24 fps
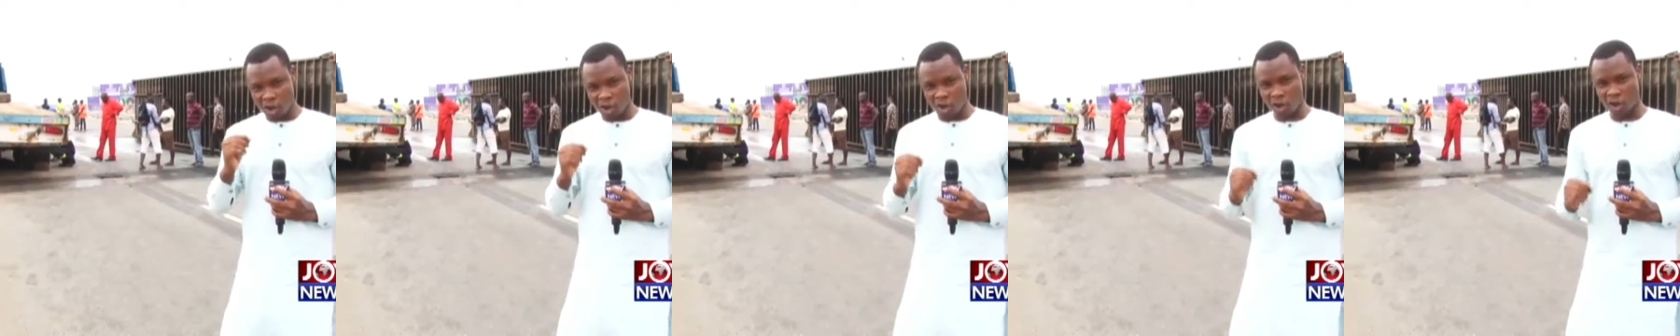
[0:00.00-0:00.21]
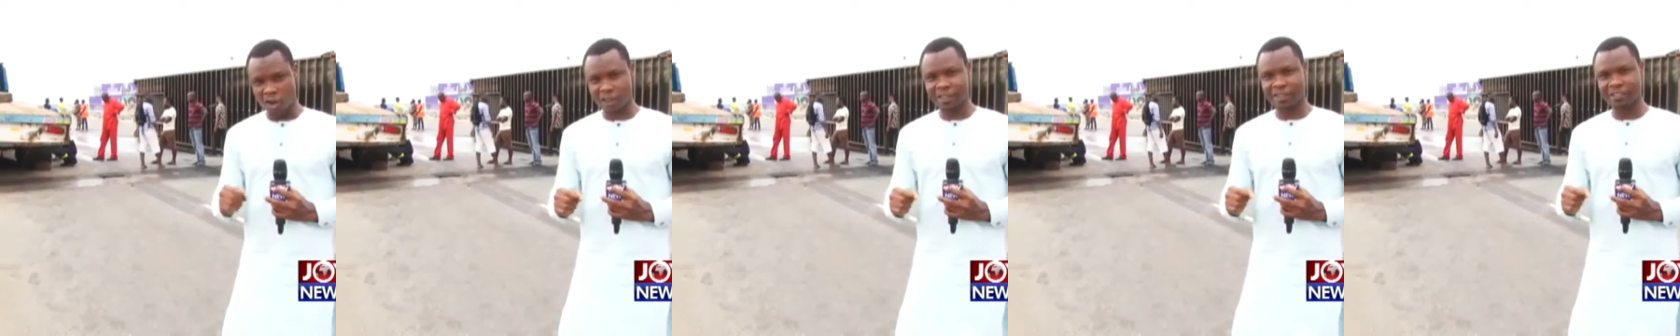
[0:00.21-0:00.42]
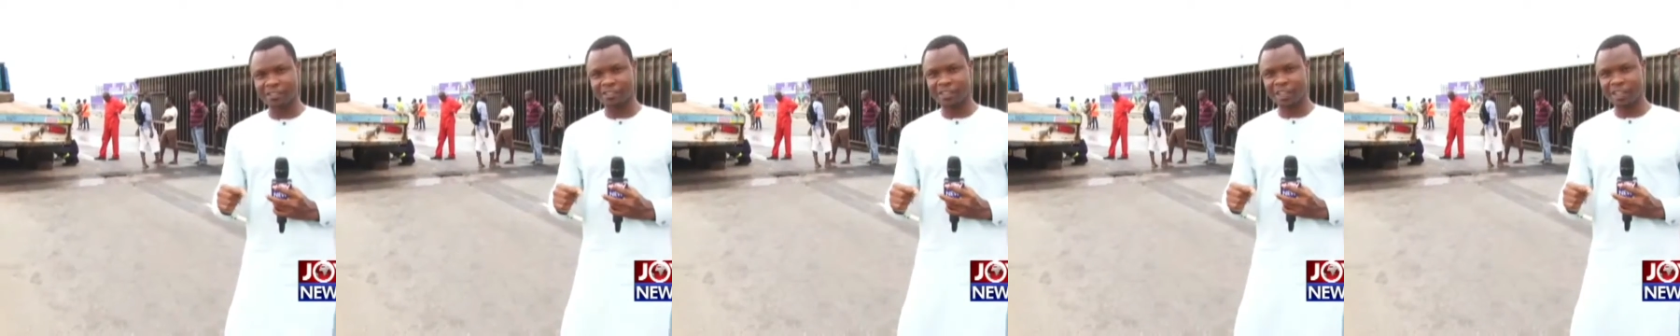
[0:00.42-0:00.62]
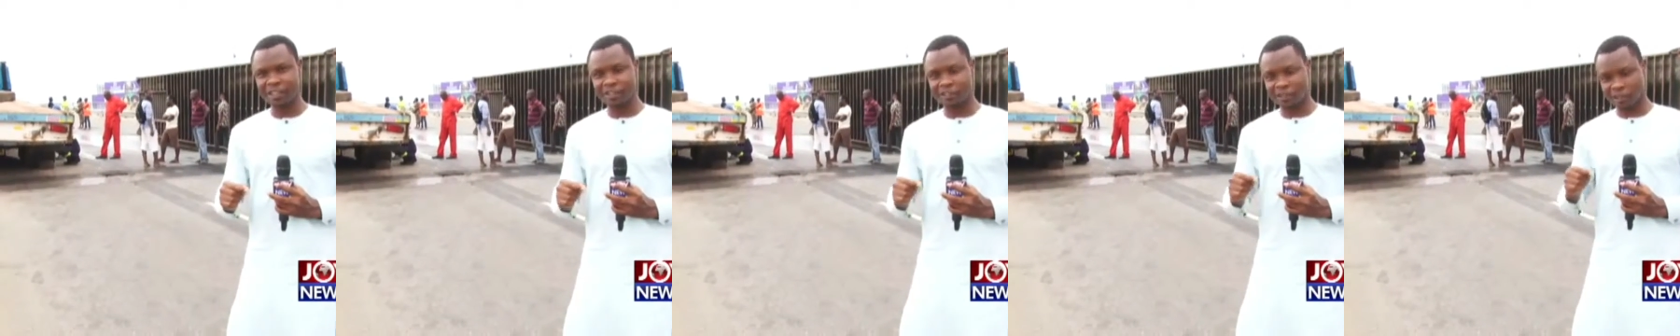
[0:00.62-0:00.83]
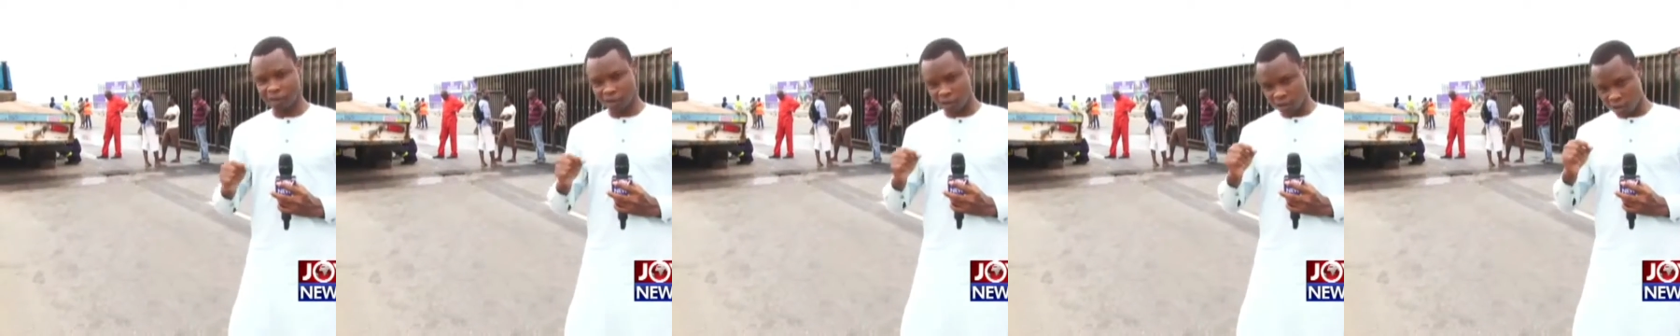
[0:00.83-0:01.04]

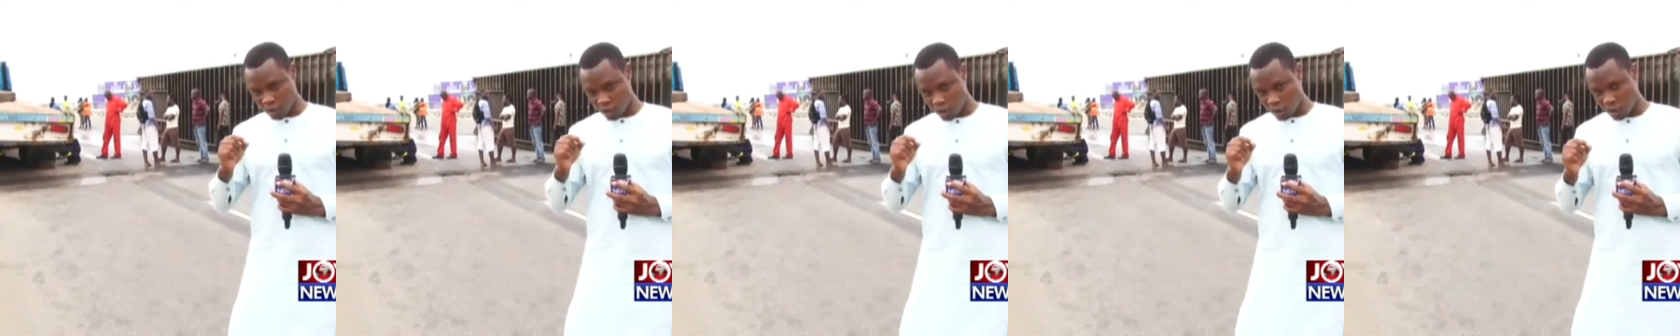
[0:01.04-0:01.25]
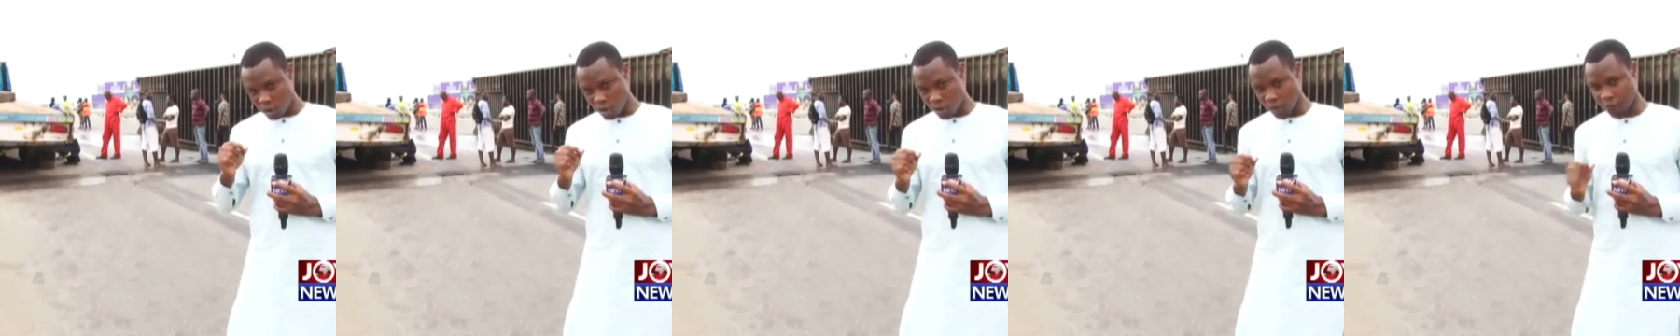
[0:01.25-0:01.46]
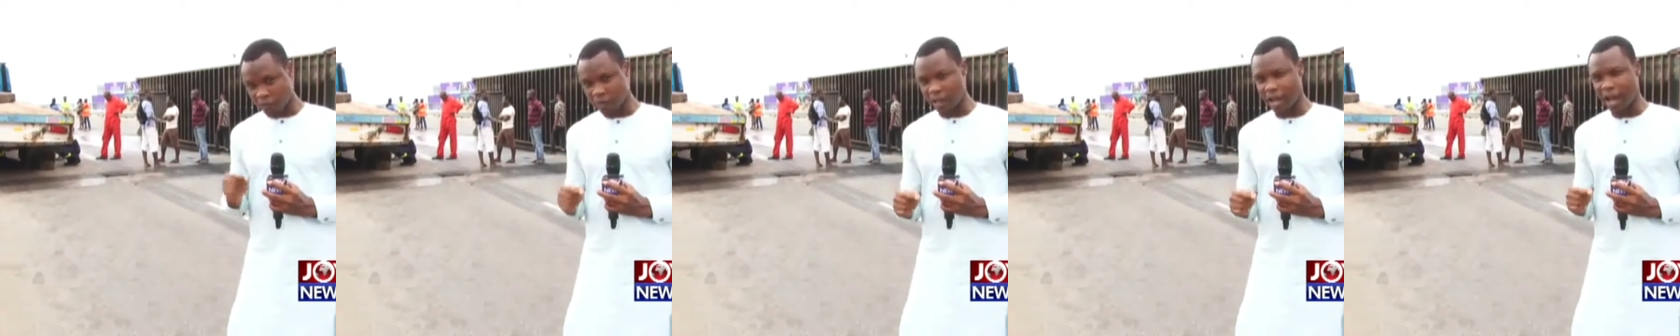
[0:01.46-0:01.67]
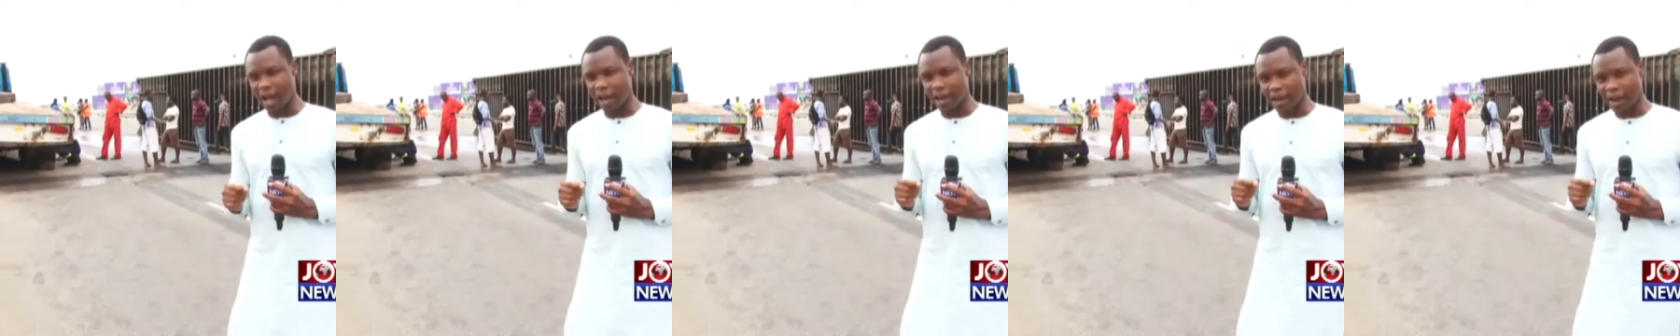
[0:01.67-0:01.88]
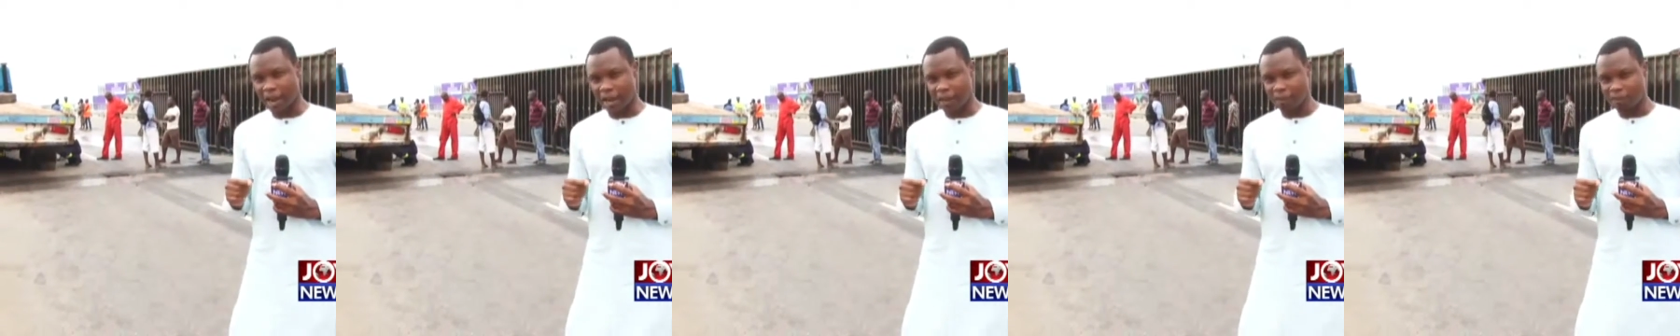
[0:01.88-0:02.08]
Organization of
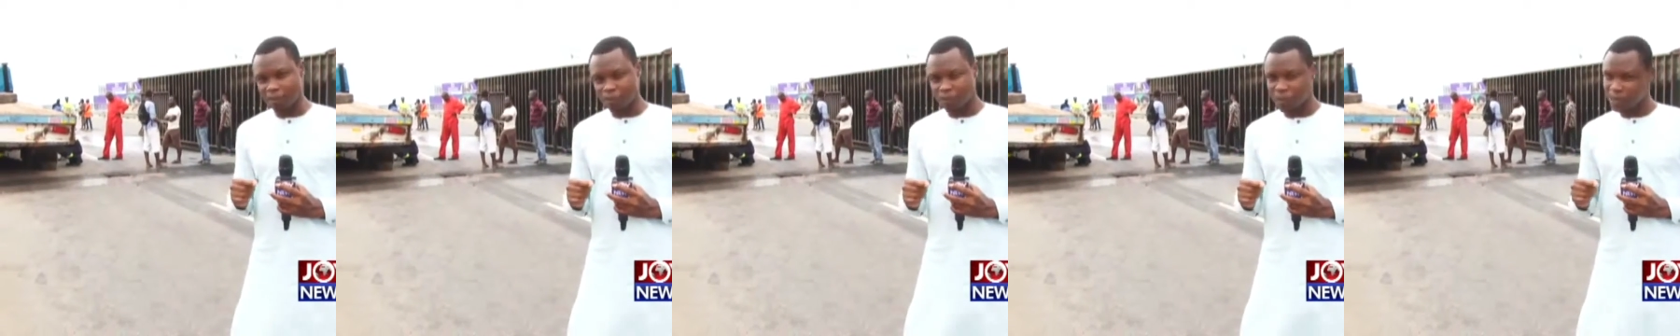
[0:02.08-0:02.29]
Ghana,